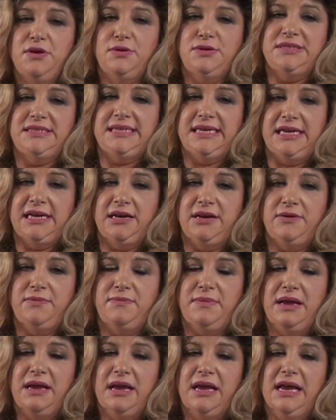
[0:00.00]

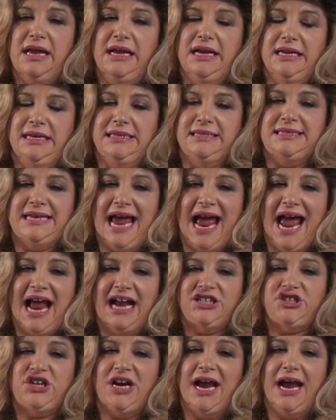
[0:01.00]

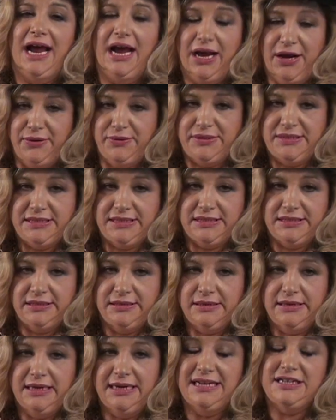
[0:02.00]
Museum-House,
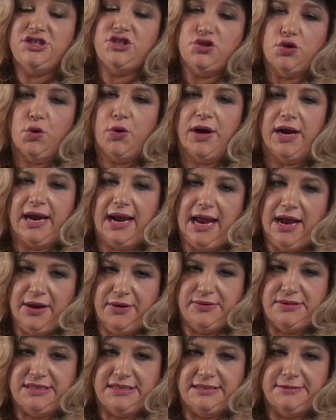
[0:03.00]
Historic
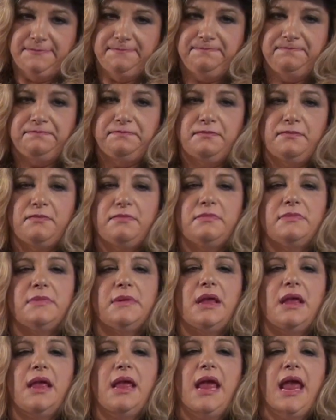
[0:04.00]
House.
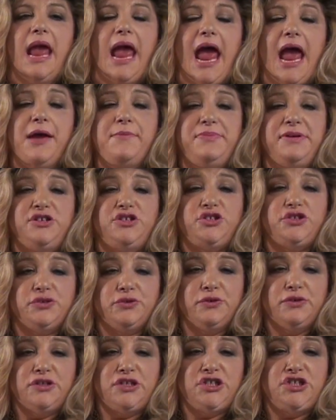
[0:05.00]
And be
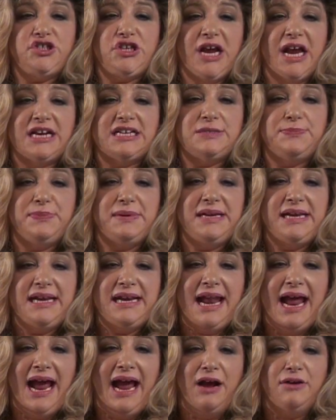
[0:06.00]
sure to check
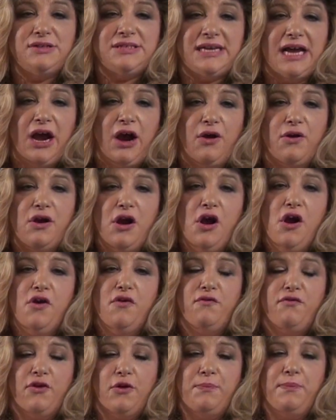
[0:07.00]
Spadina House out
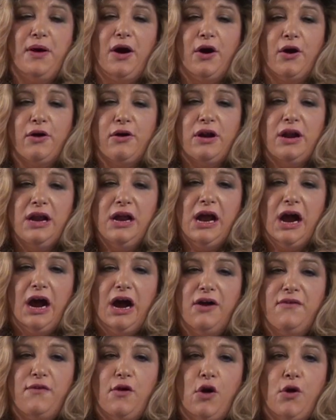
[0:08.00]
for part
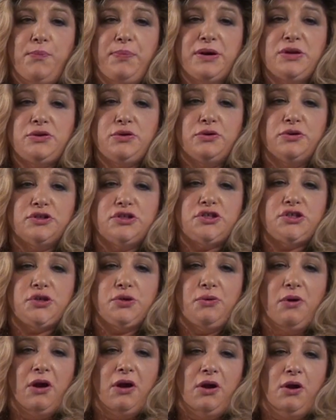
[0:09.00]
of Open Doors
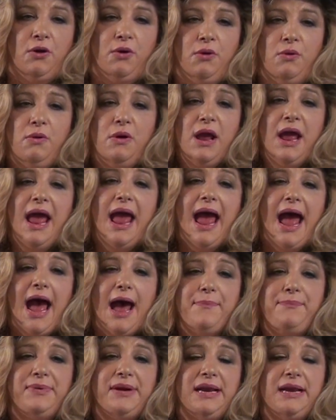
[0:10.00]
Toronto,
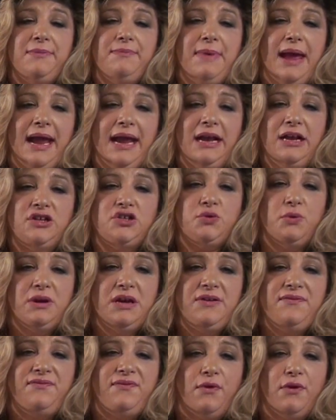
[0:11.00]
happening May
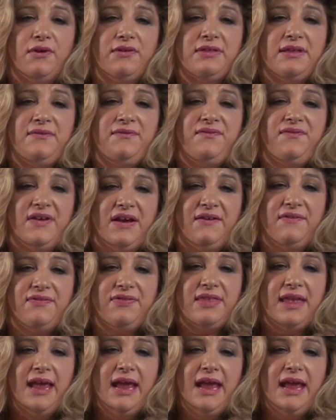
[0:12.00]
24th and 5th,